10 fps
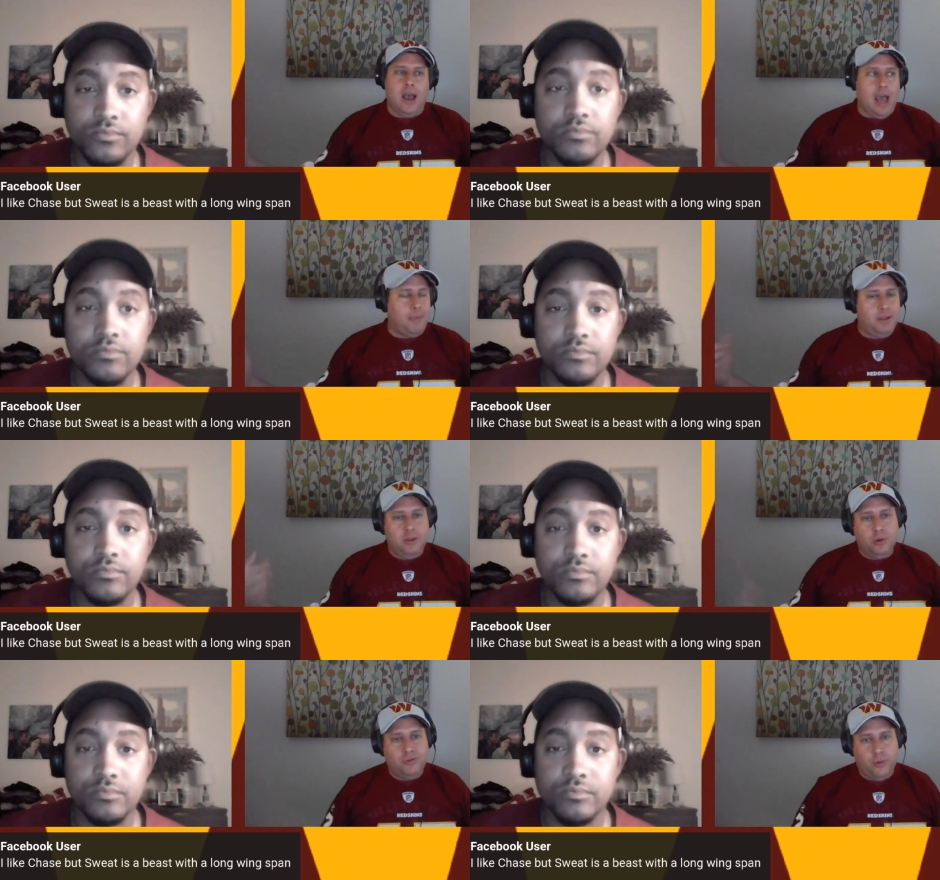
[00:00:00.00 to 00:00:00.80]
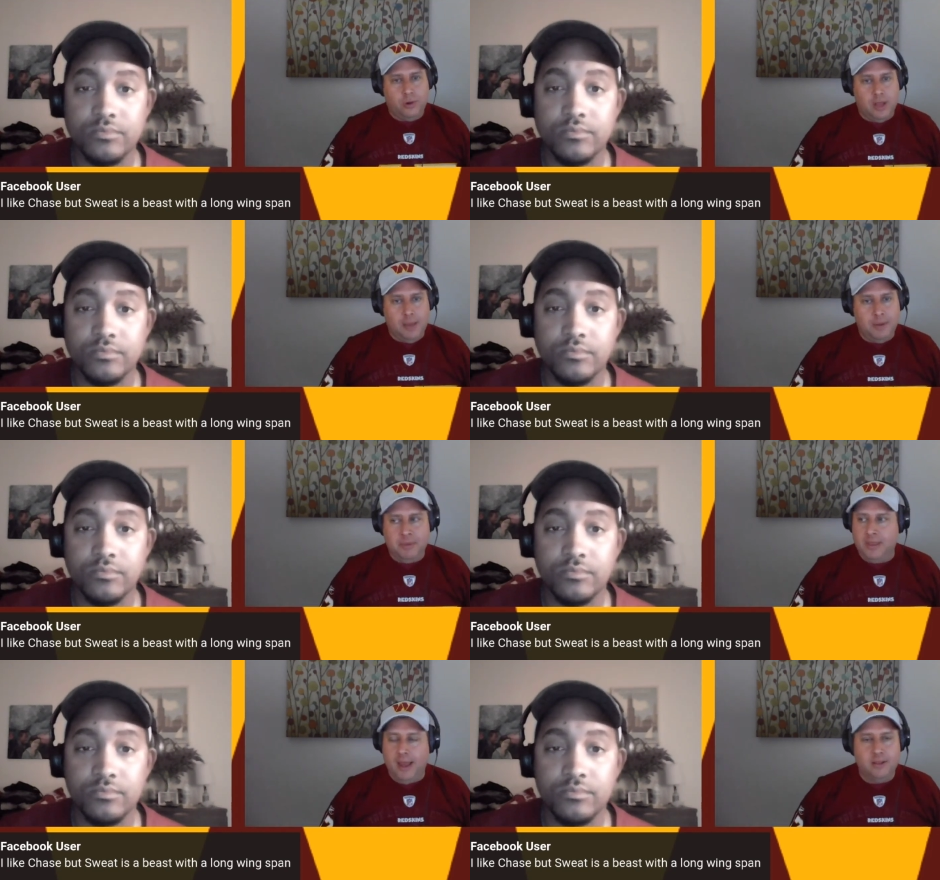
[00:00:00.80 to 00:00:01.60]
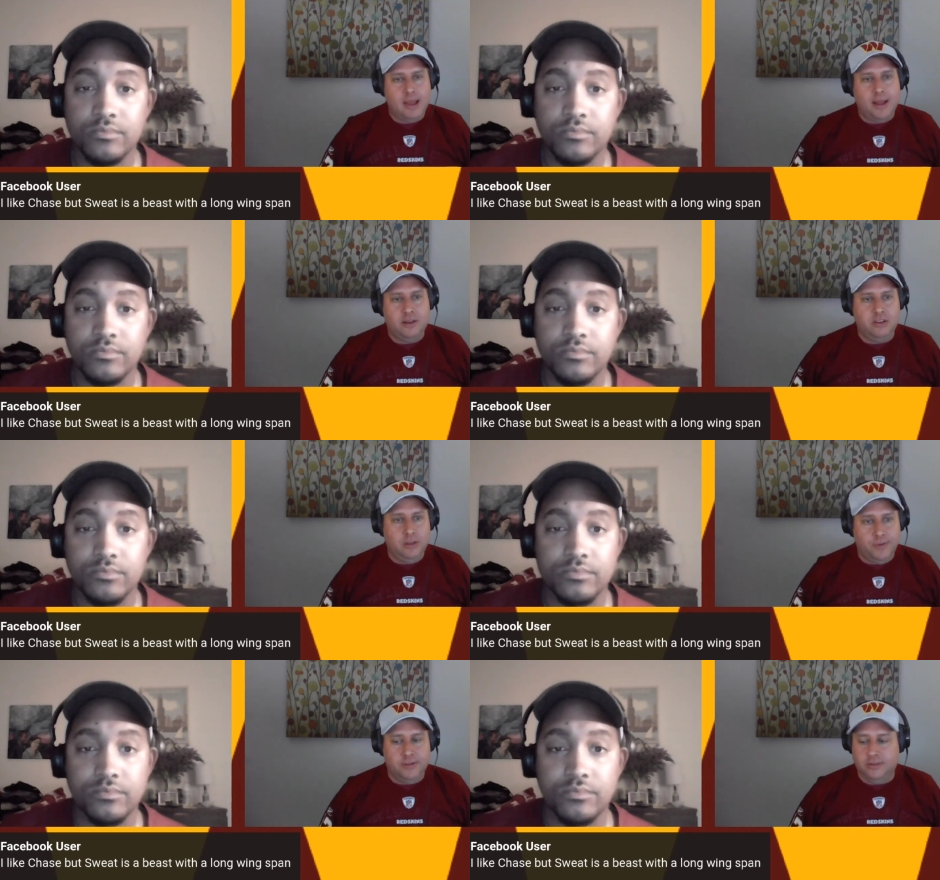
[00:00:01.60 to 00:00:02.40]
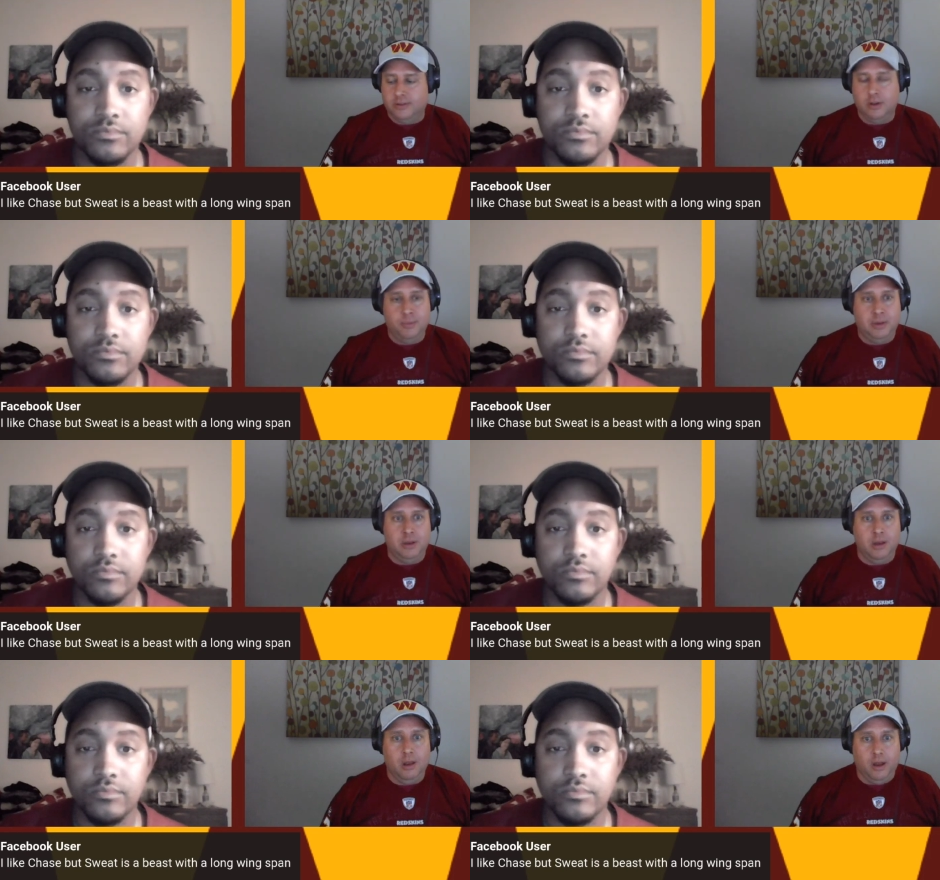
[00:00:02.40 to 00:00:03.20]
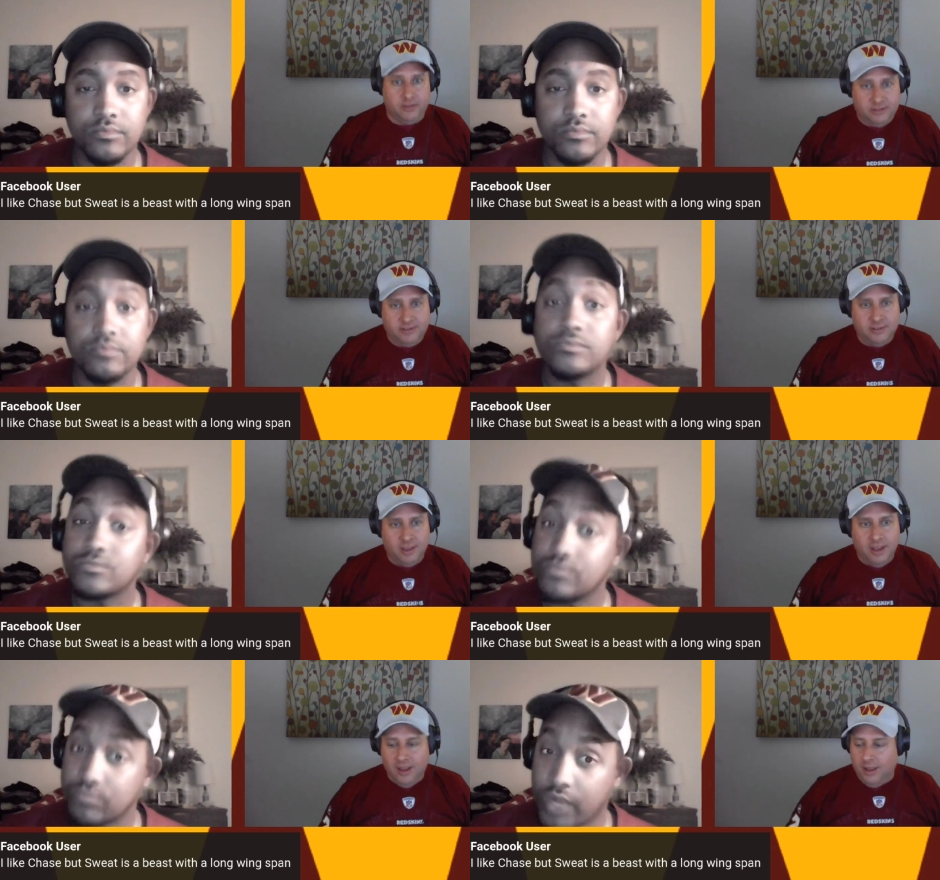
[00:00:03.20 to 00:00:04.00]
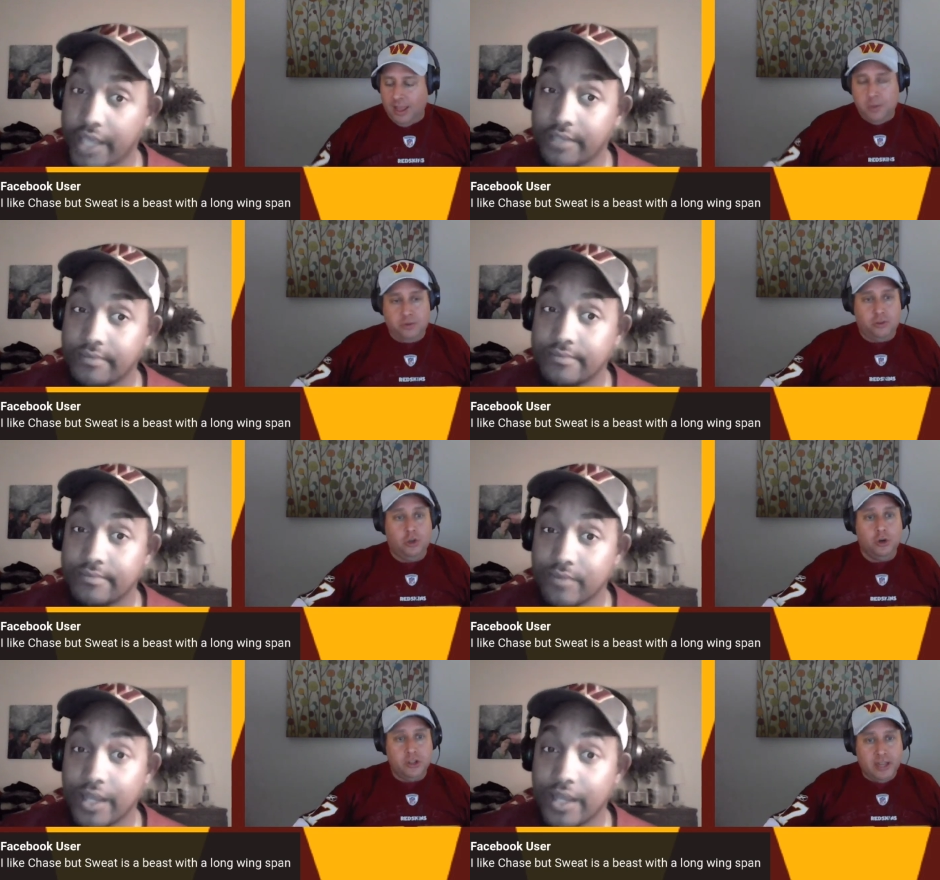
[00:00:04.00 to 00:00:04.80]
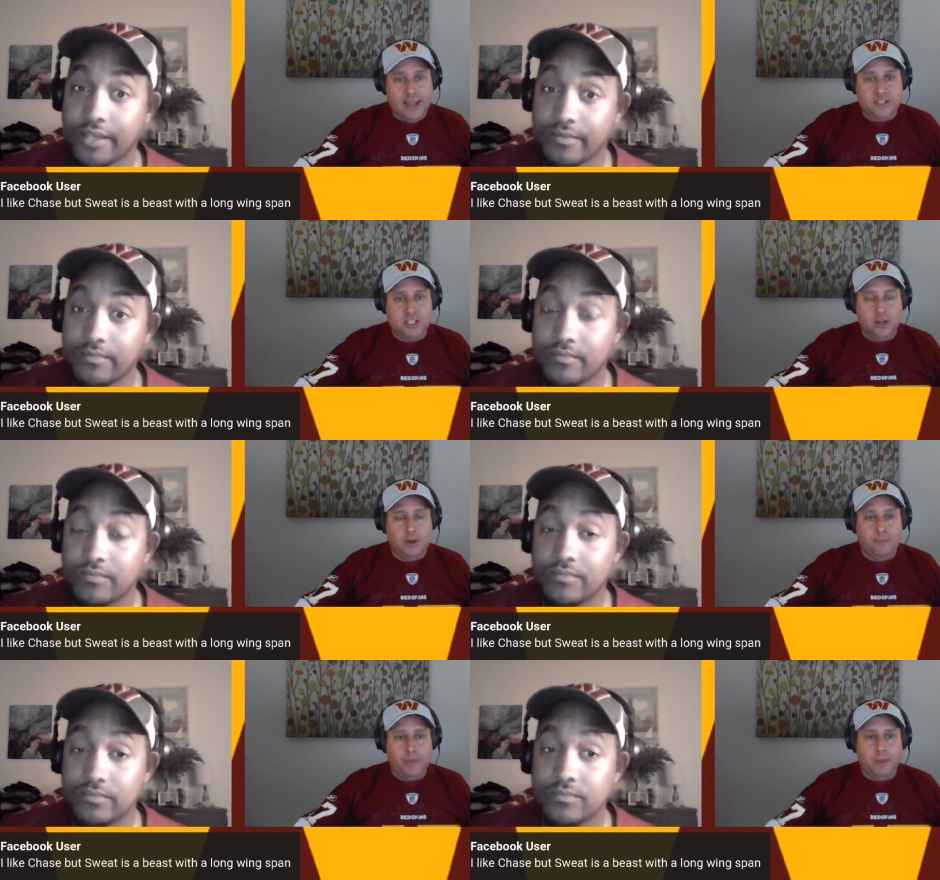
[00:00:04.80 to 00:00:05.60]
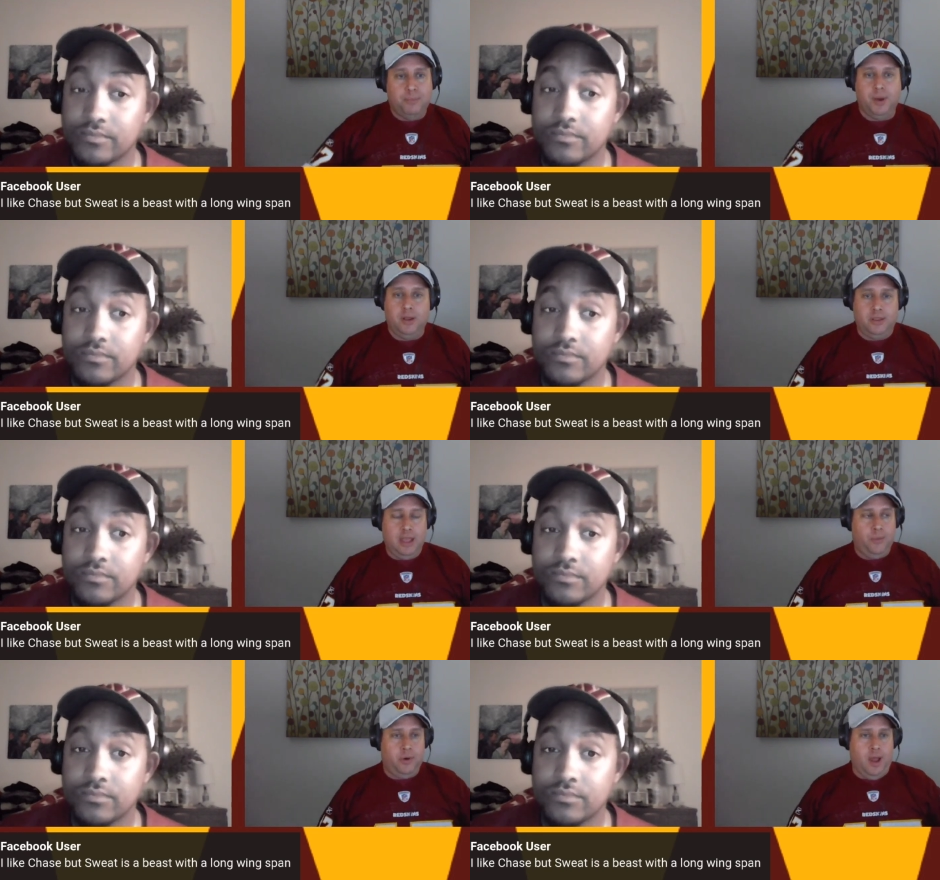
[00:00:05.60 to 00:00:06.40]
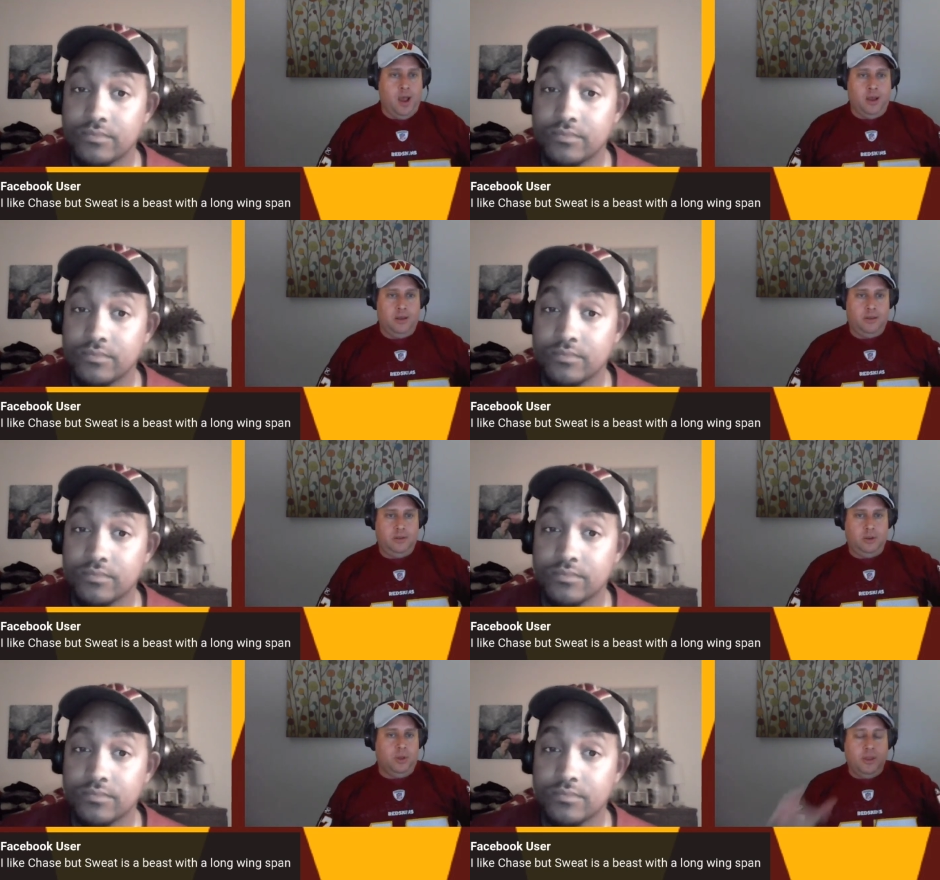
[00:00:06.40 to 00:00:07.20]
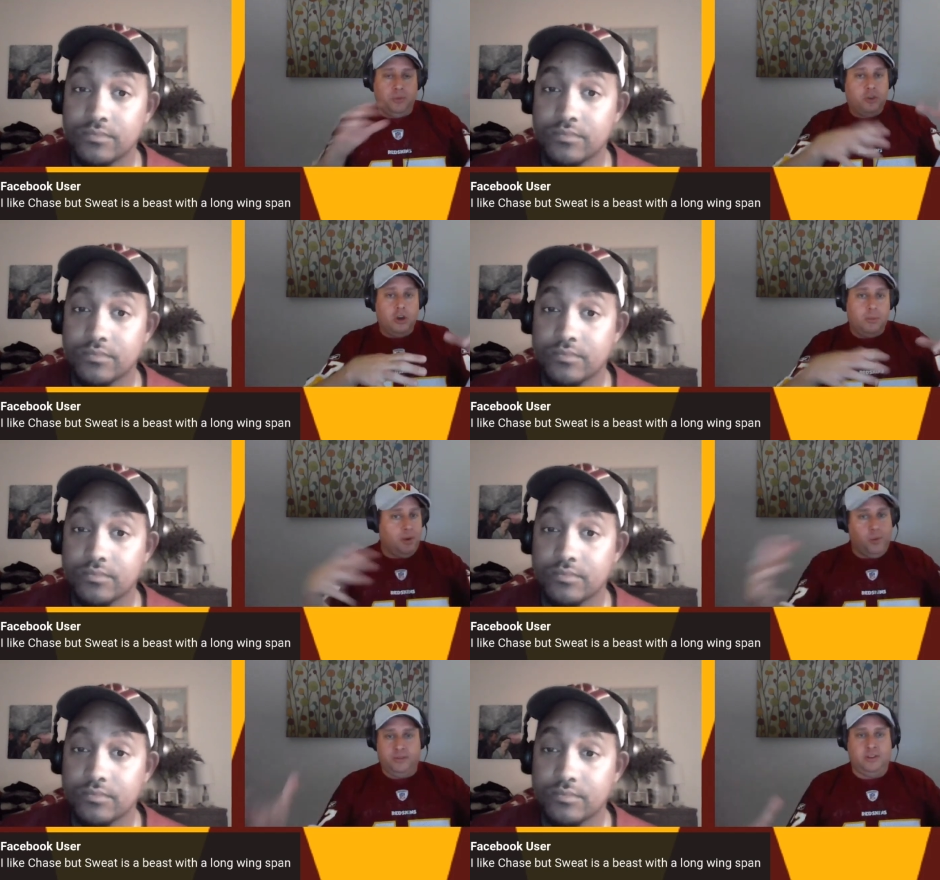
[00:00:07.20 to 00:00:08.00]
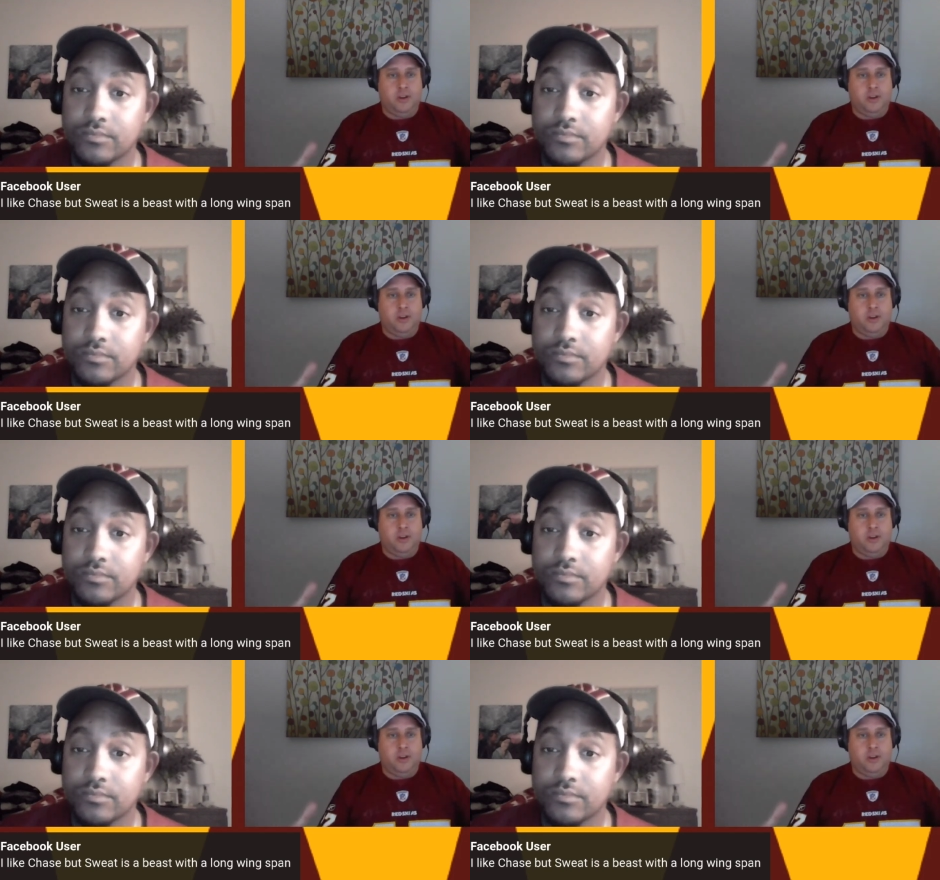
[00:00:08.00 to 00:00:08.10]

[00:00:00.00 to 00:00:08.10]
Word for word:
Speaker 1: I mean, those four linemen, I mean, that that defense is going to be nuts. Right. It was good right. last year, but they were not you know, it was good, but it wasn't